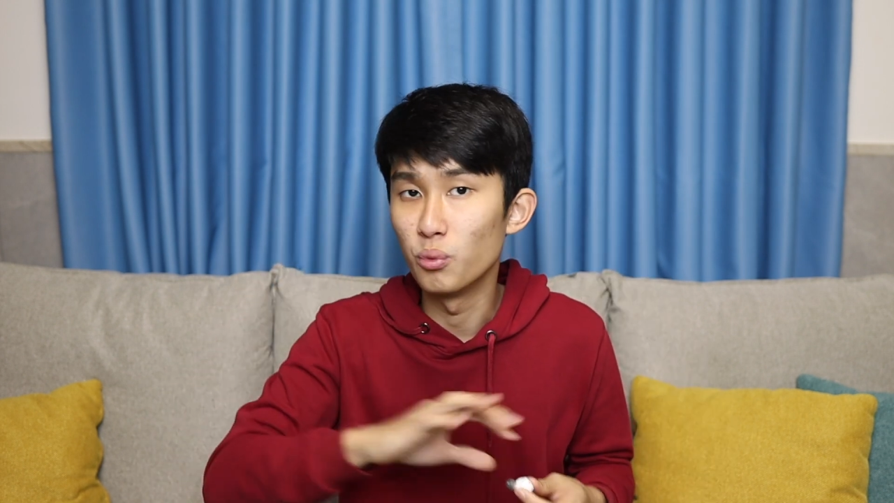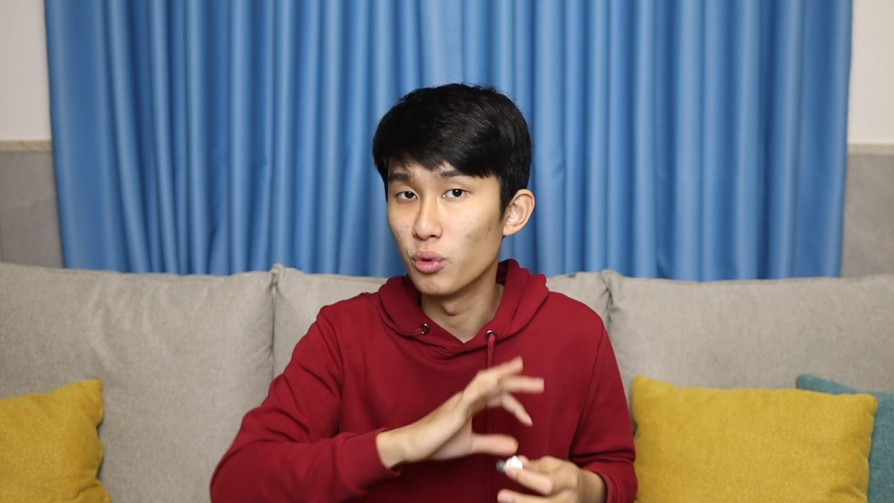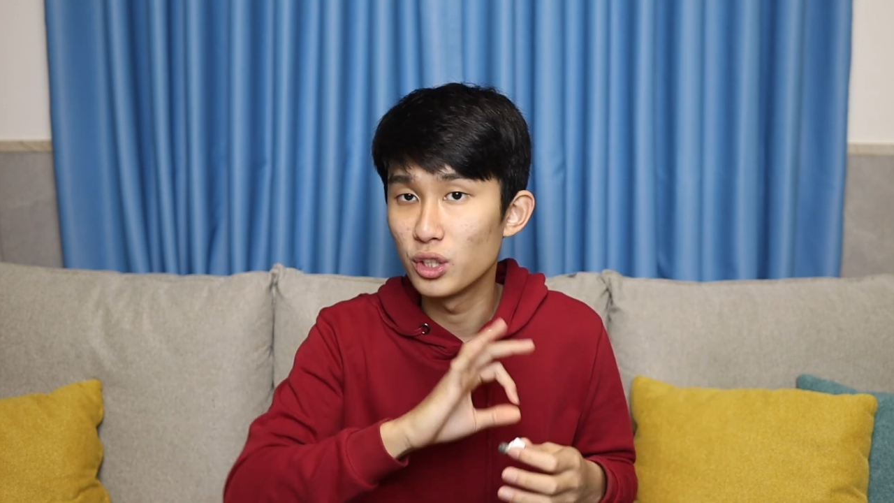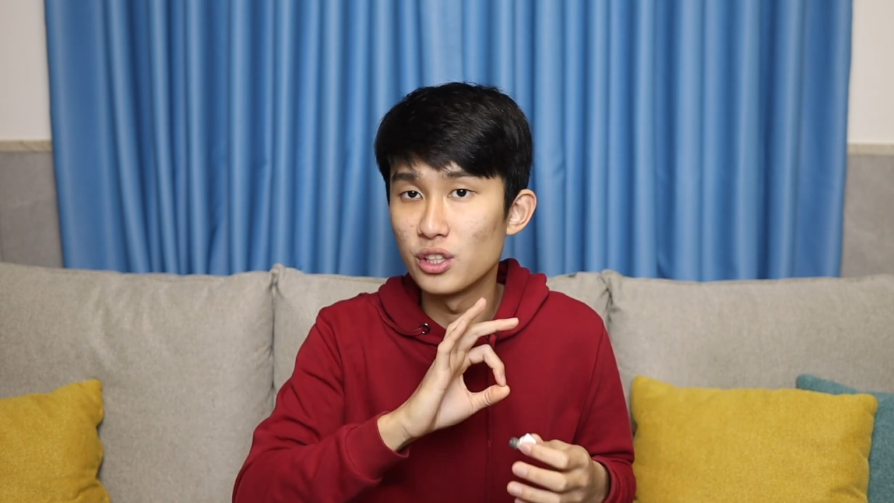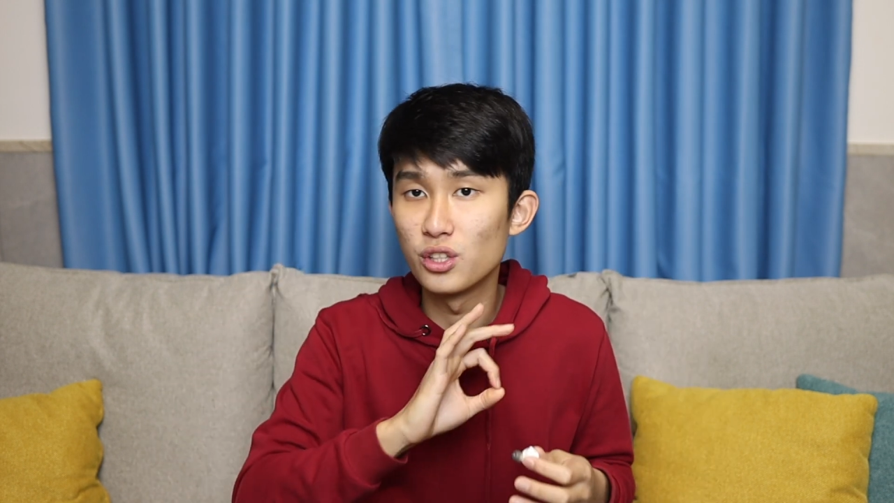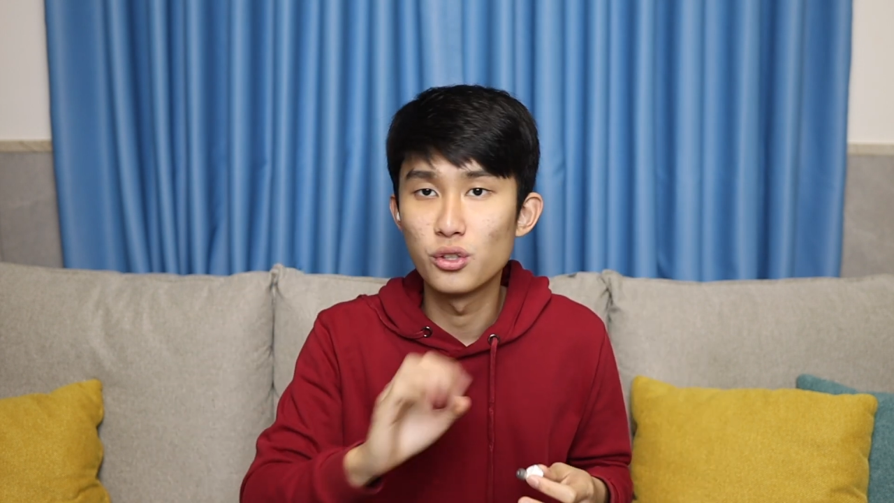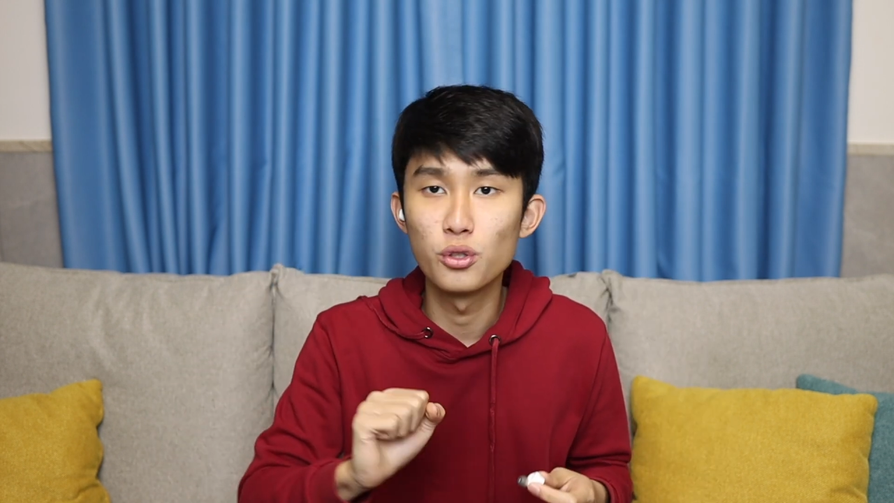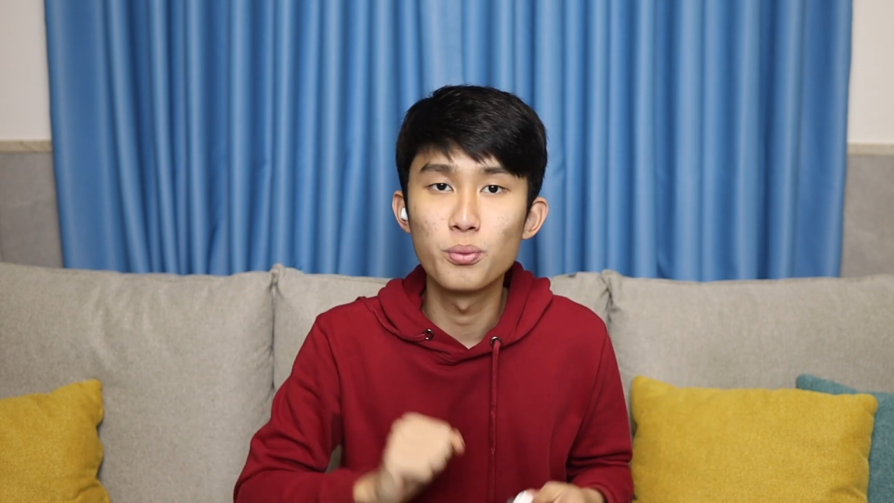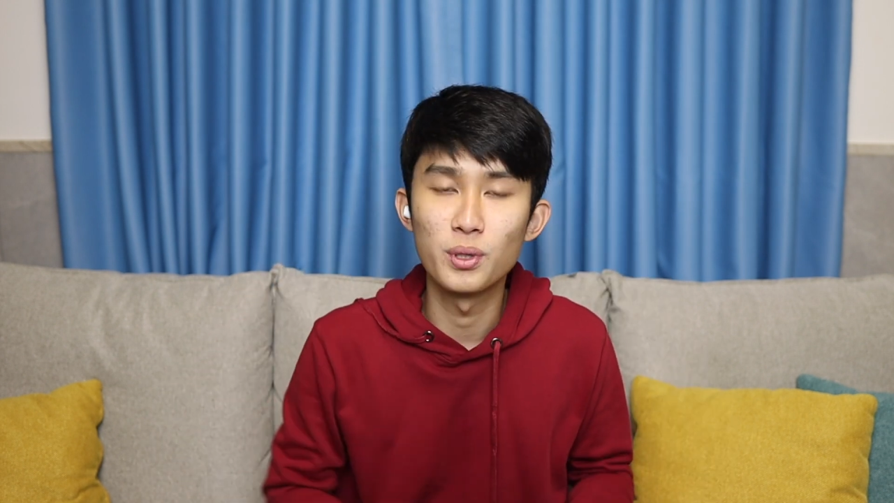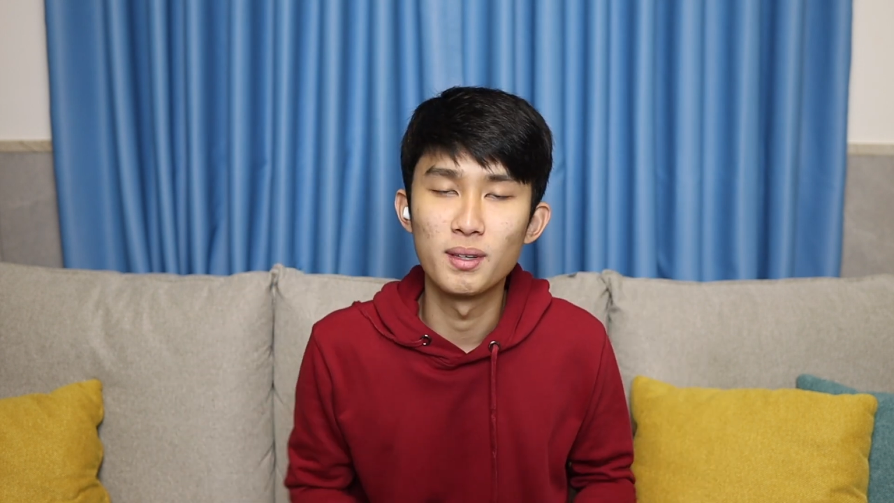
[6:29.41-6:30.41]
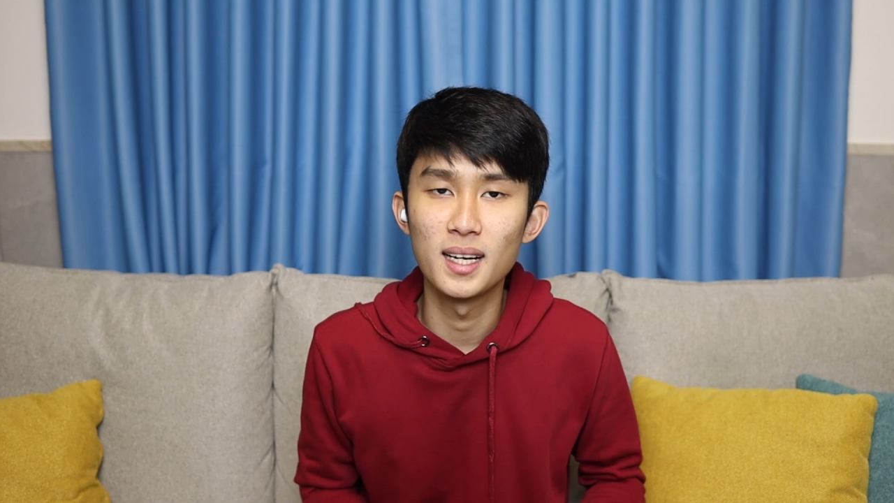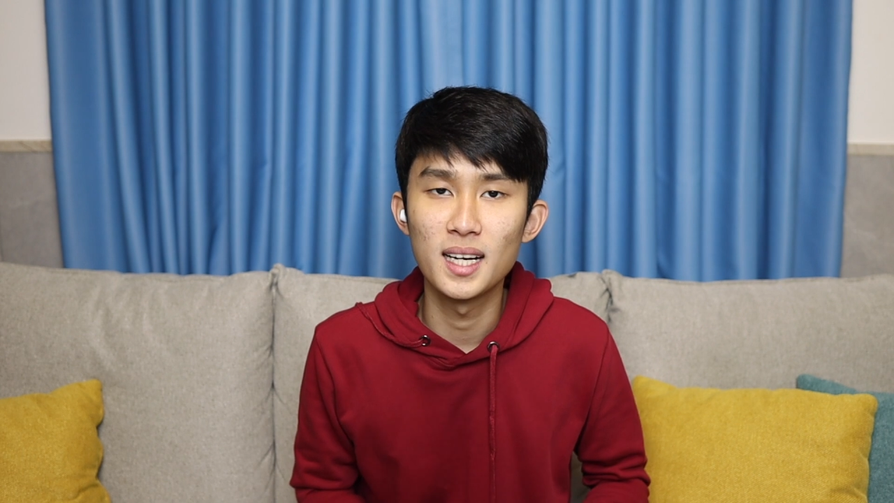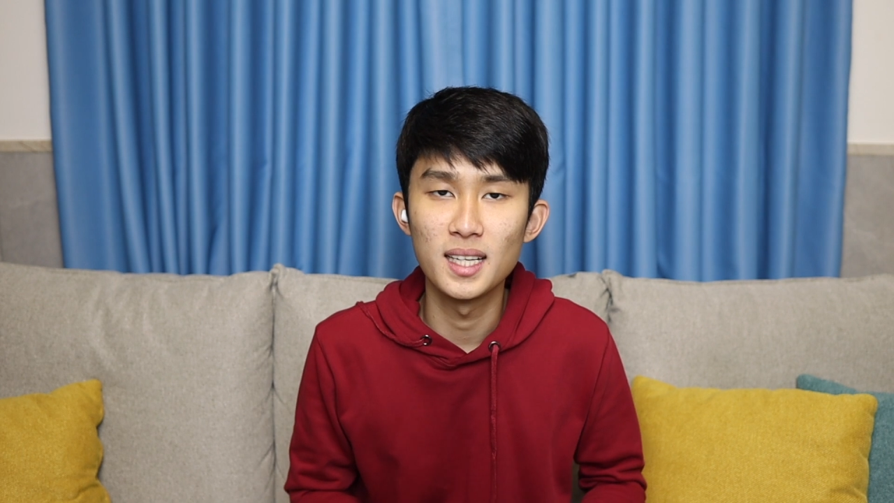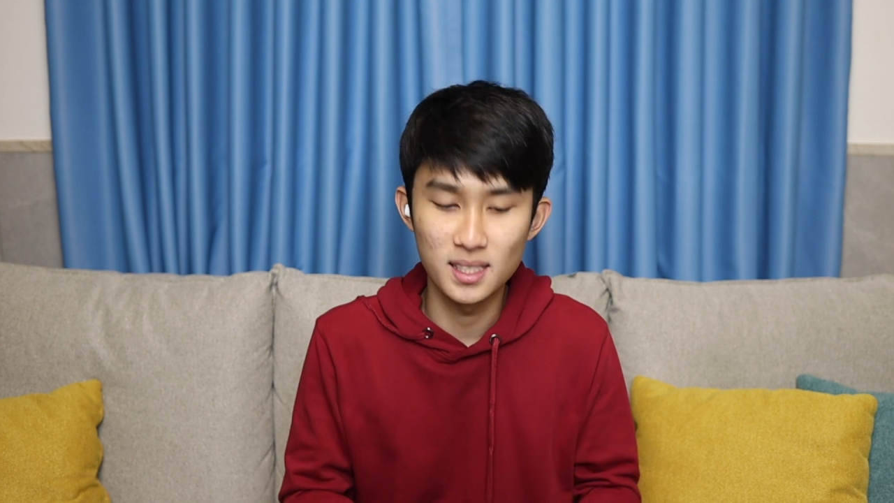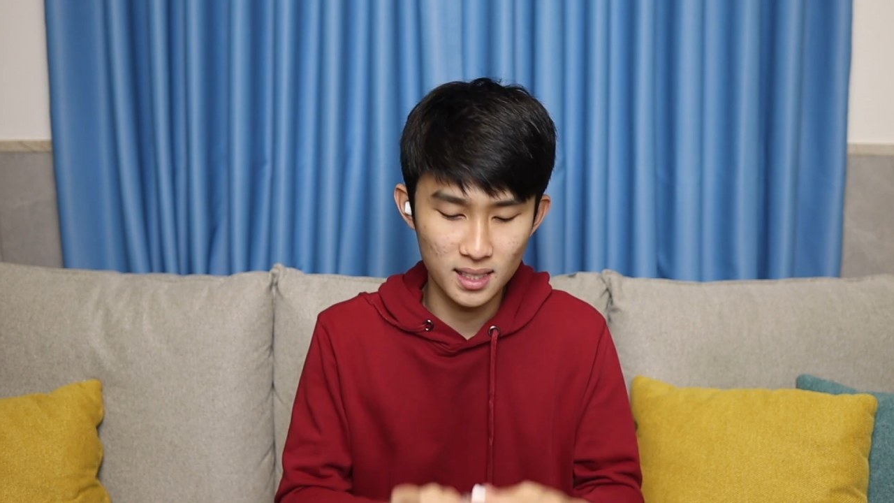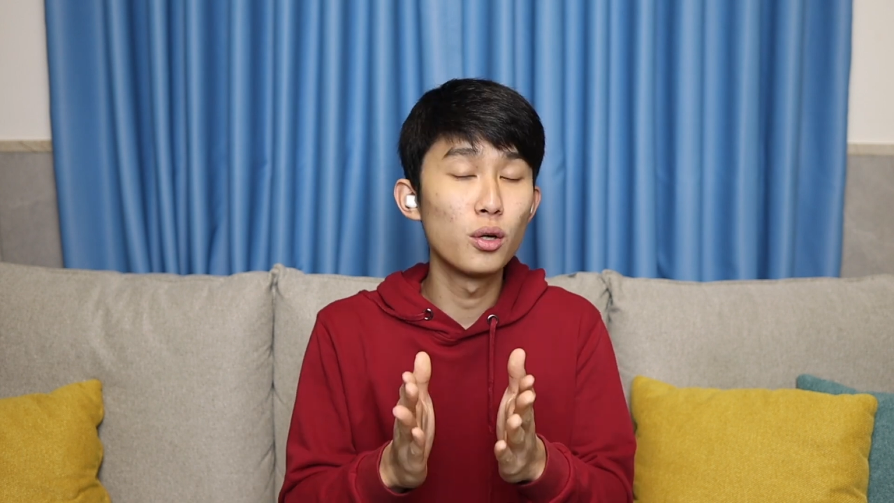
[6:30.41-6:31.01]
which is super nice.